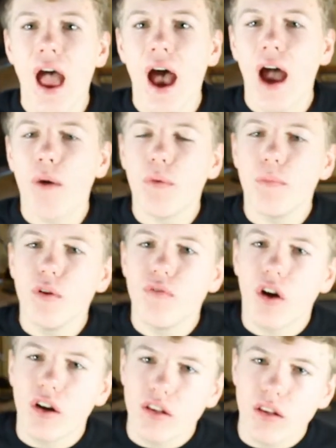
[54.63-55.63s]
I would move
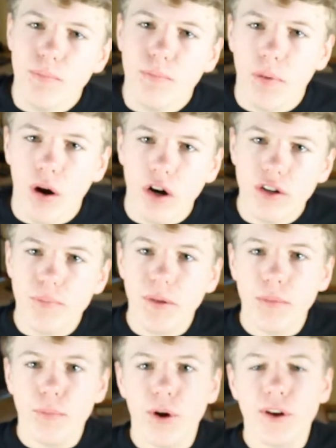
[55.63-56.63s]
on to the parts
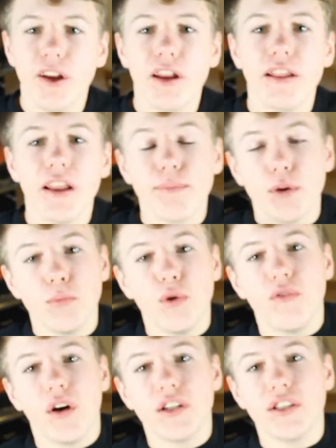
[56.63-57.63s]
being printed and then
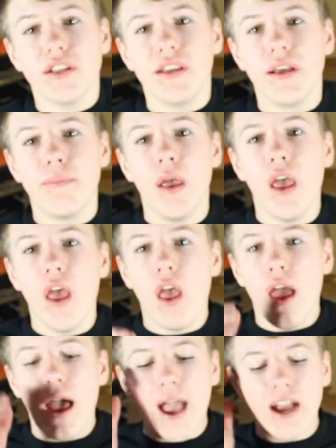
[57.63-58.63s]
move on to them
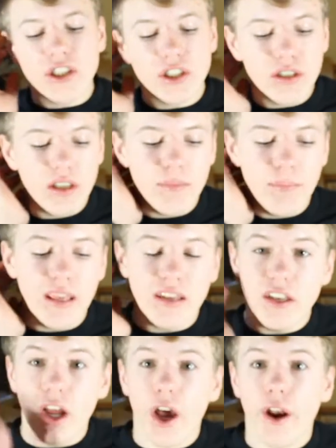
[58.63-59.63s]
actually
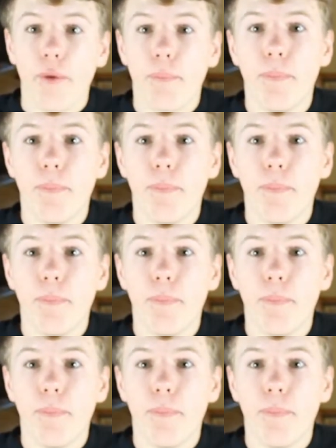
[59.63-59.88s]
being done.